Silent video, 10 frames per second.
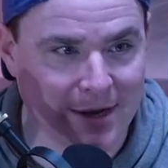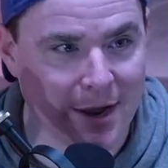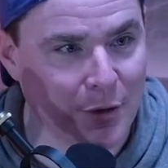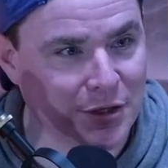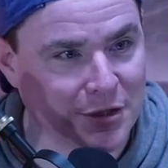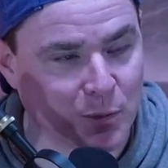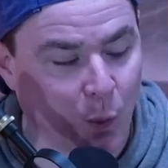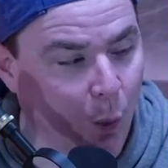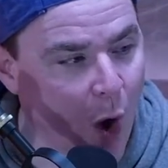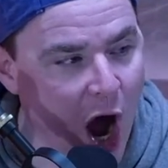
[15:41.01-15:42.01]
it was just
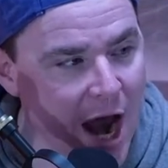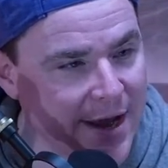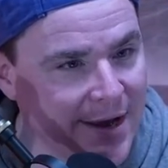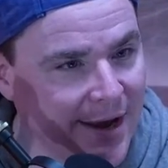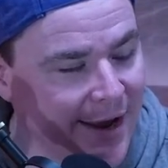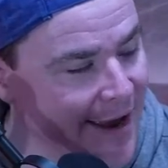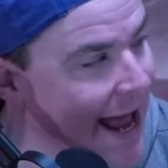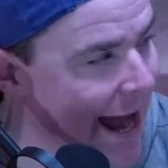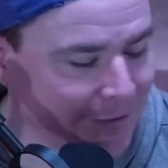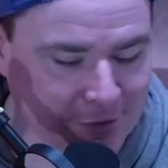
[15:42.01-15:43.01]
one
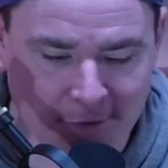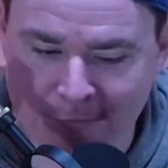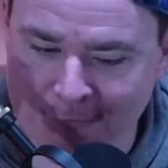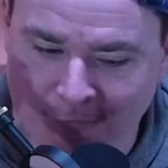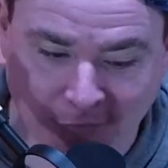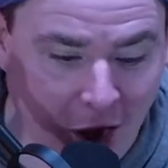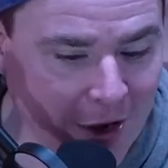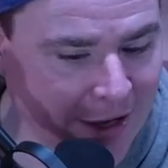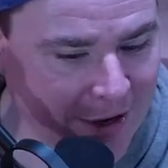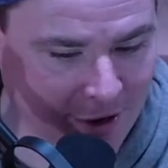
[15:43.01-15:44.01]
after the
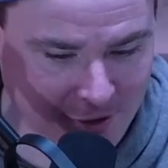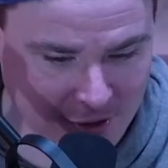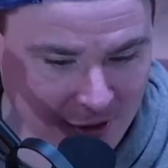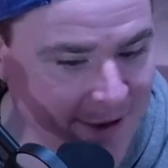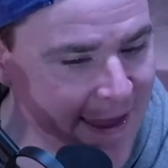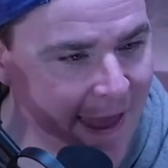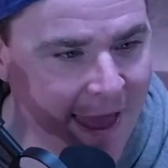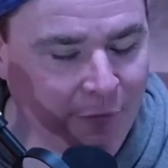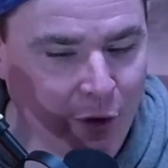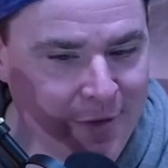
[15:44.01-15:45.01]
fucking other.
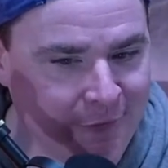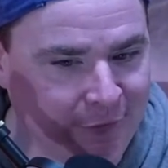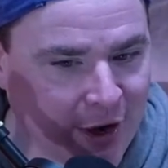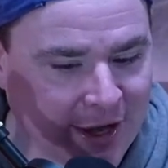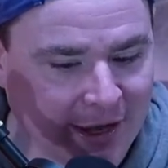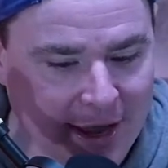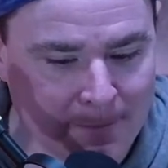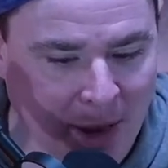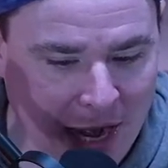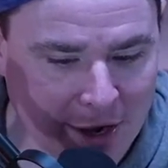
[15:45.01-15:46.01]
Every fucking
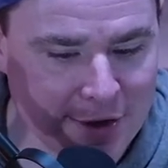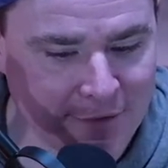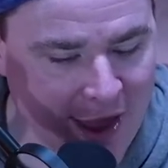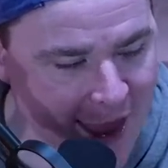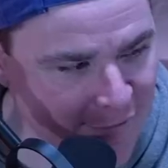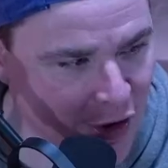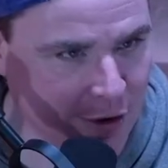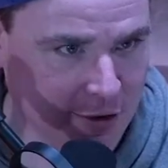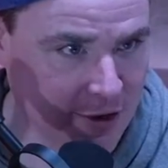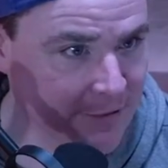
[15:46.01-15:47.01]
empire you've ever
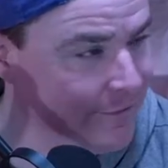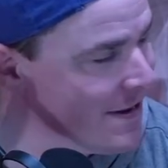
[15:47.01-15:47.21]
heard of.